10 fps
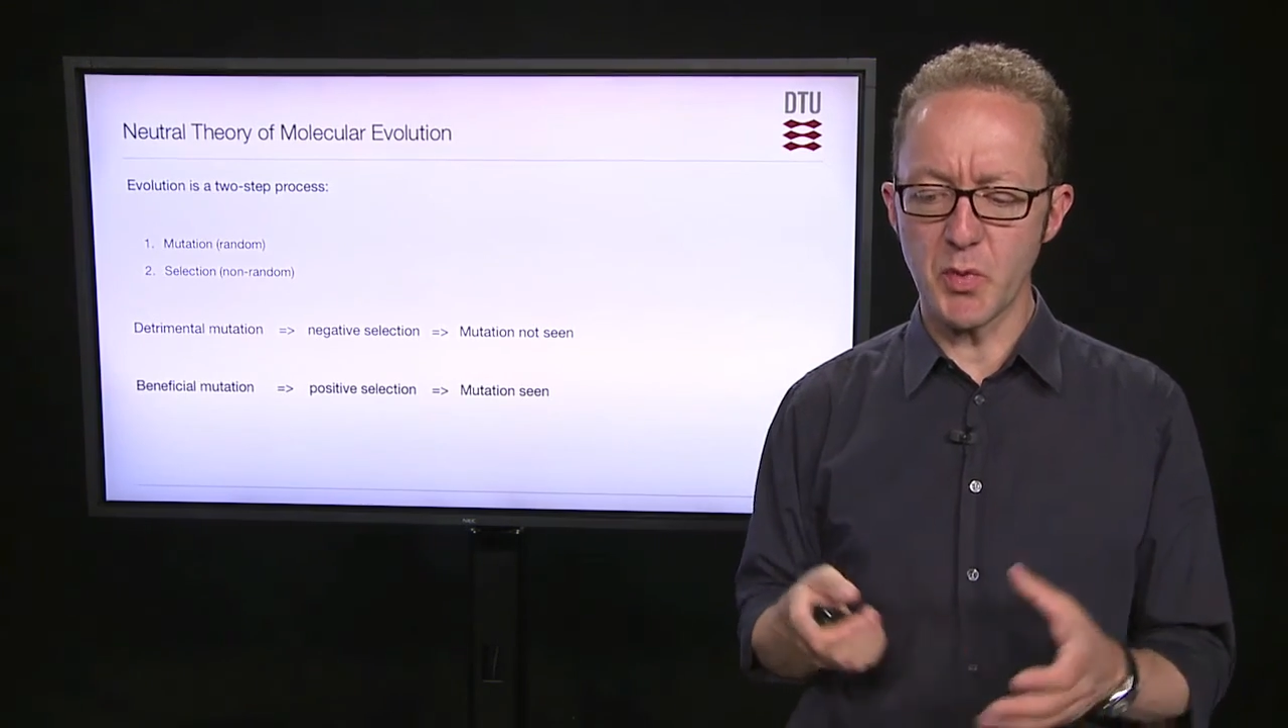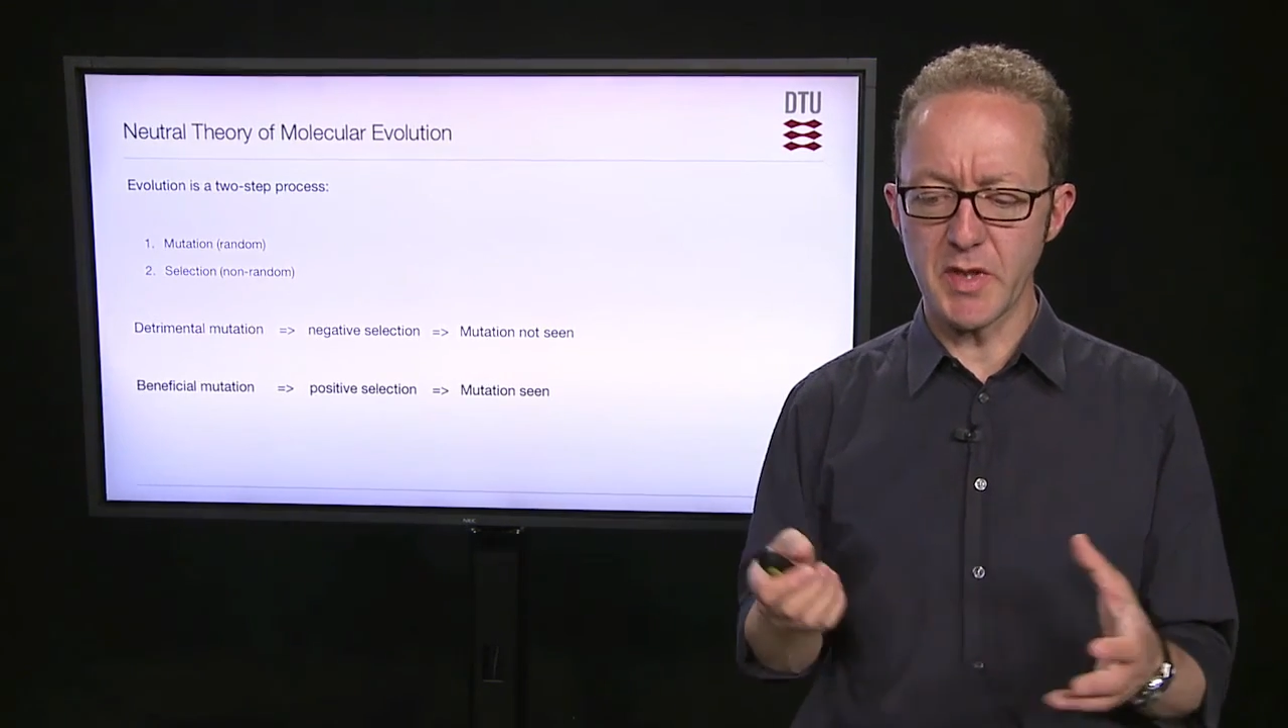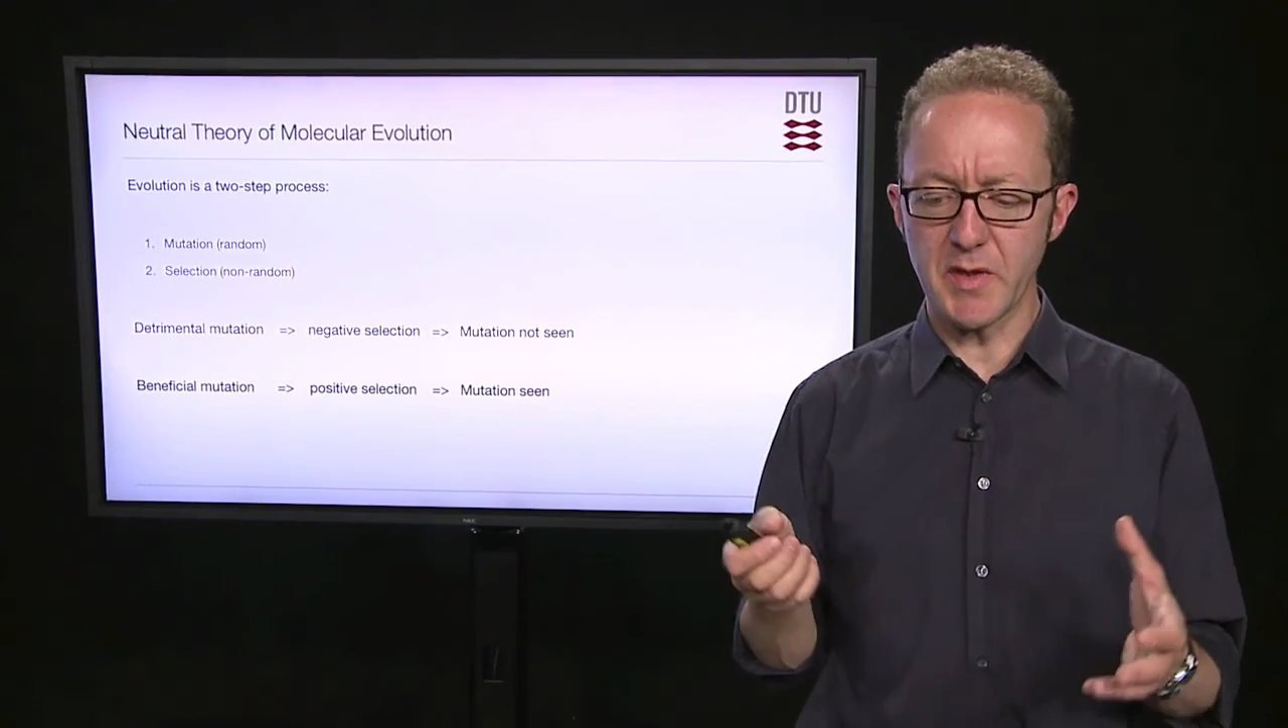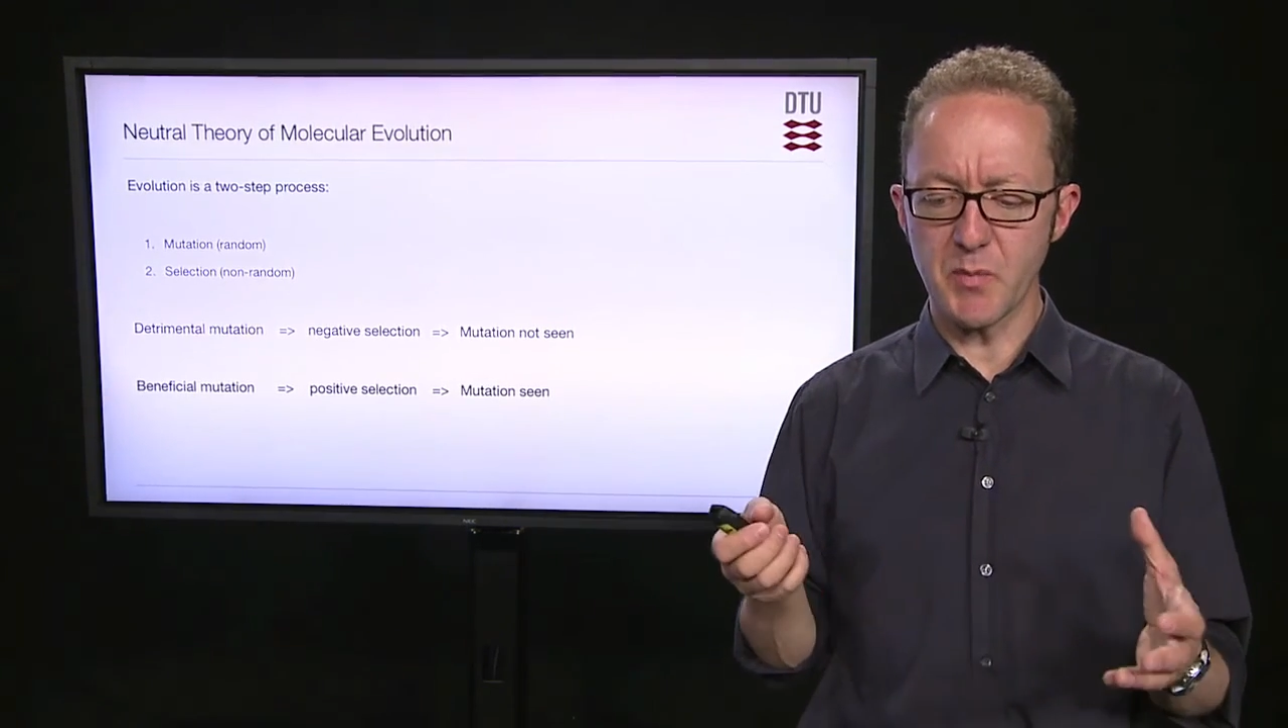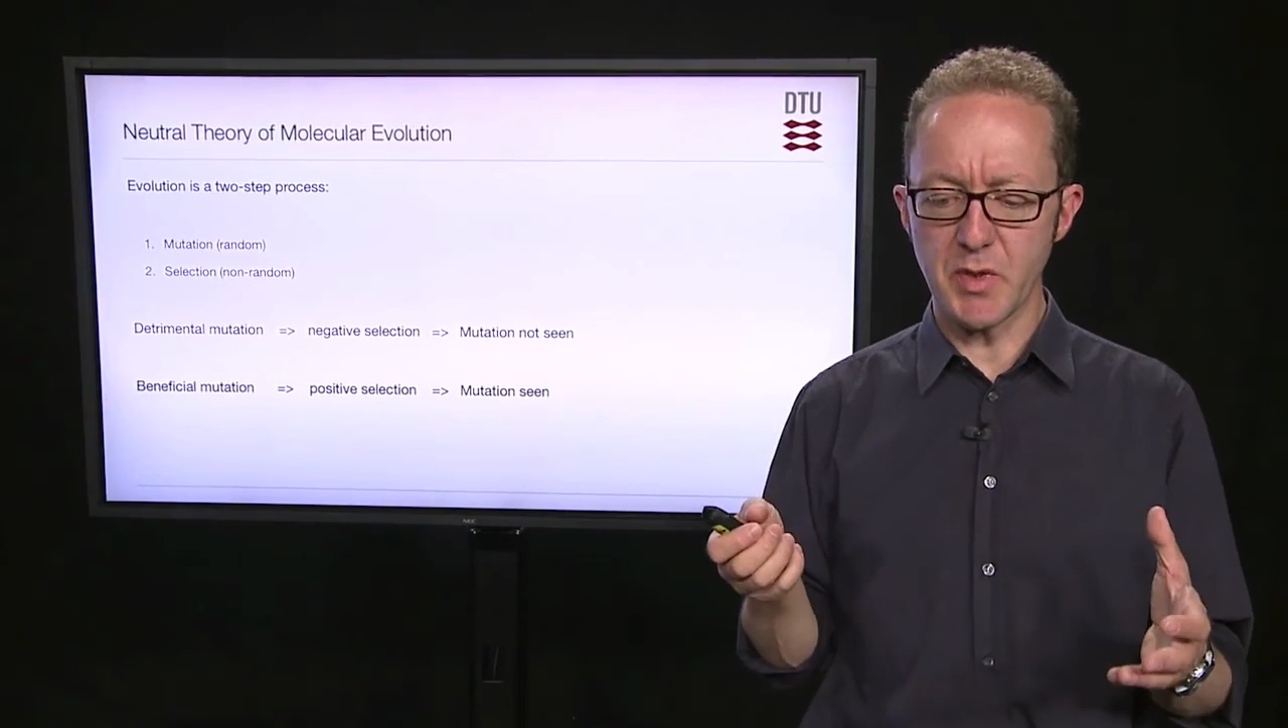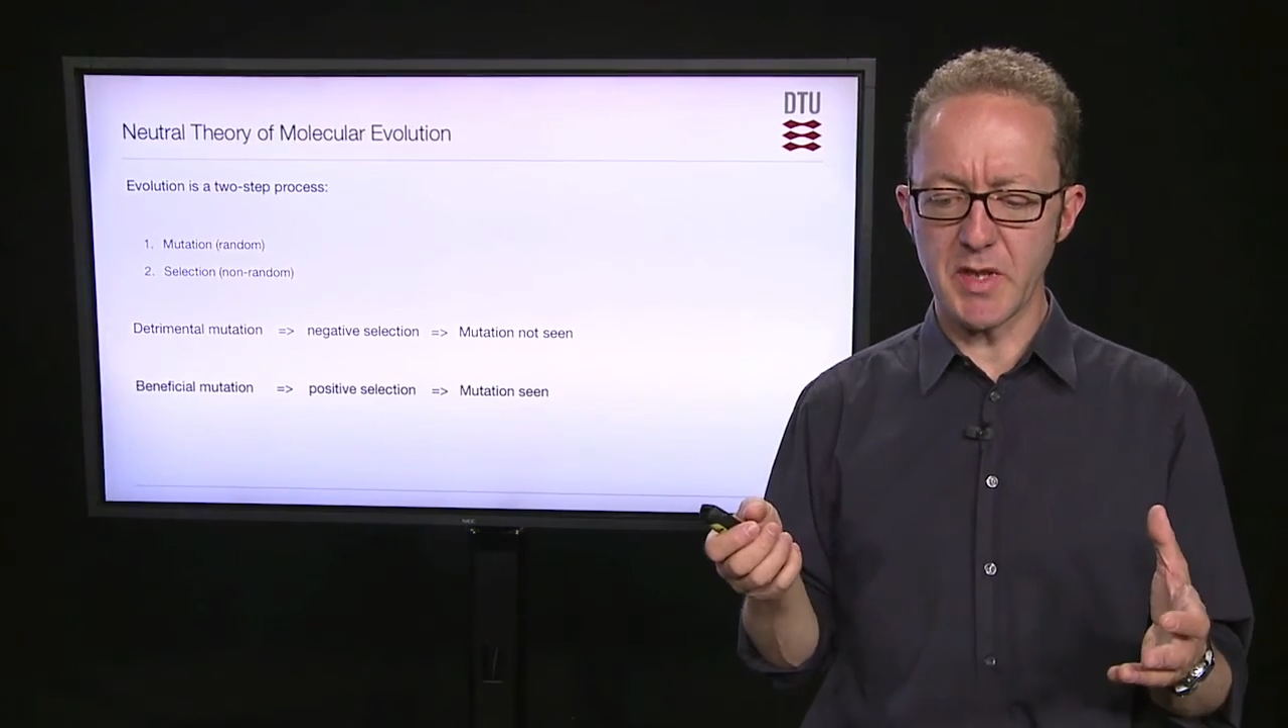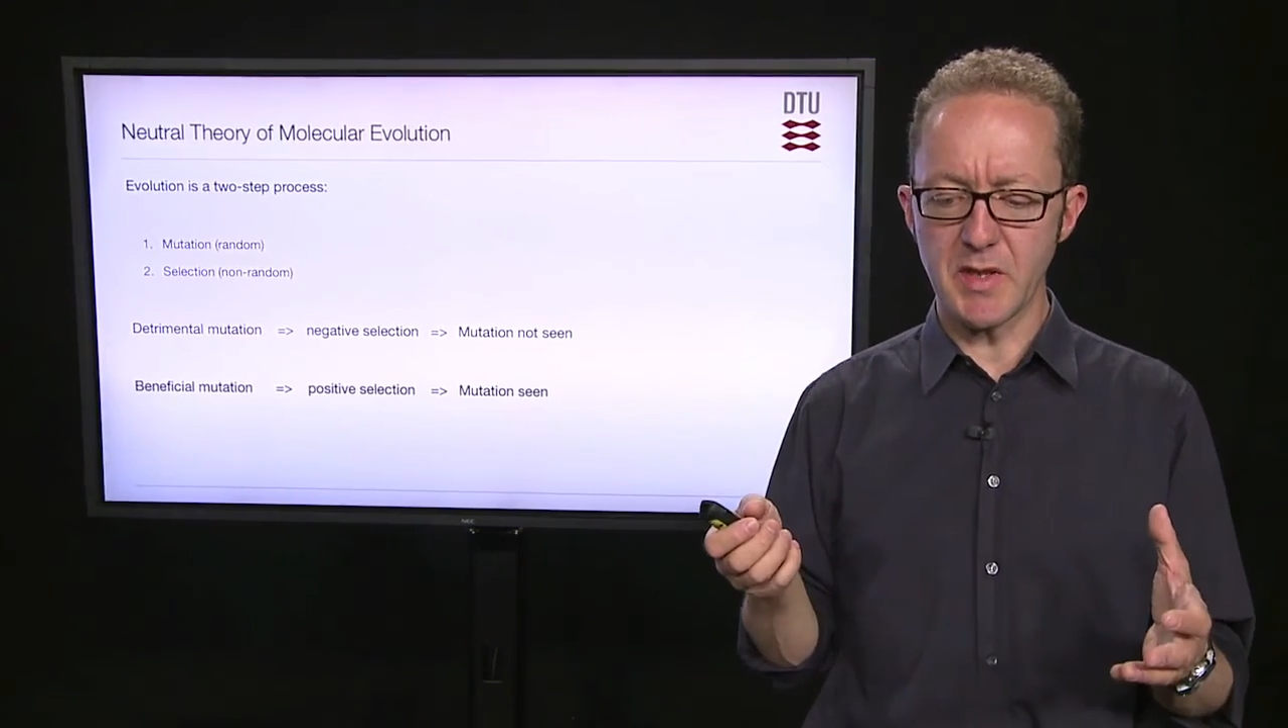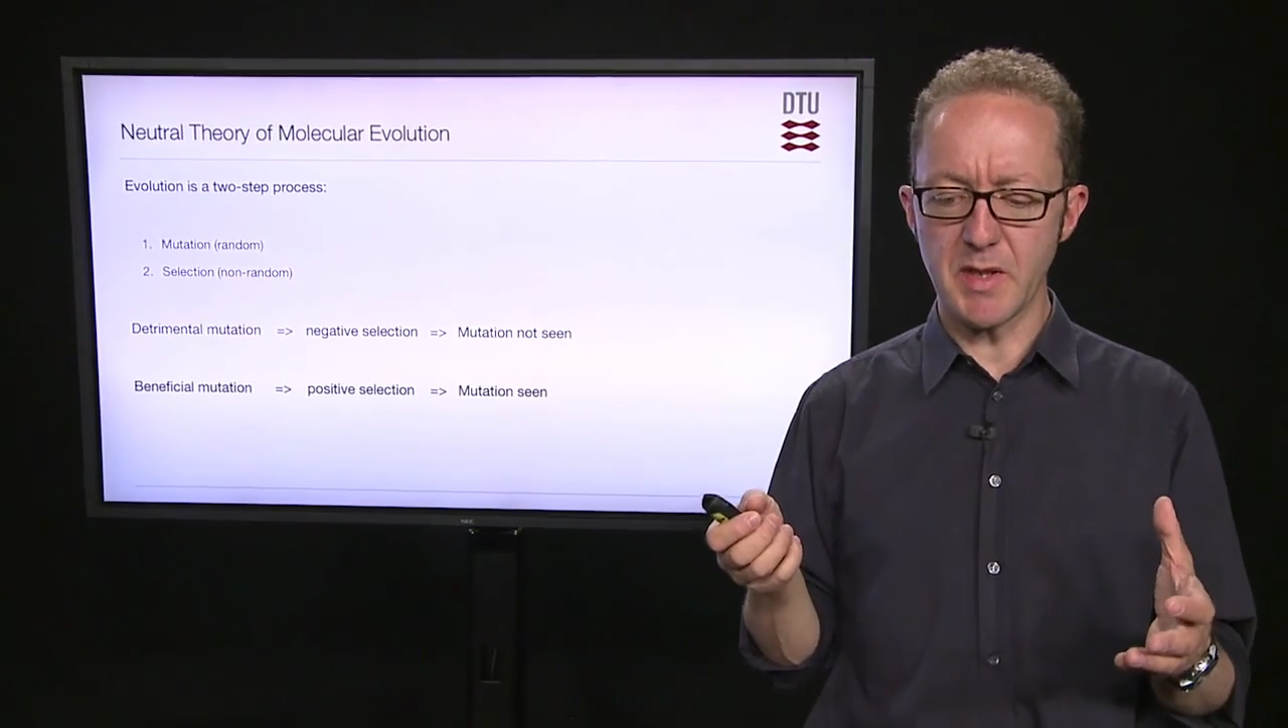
we can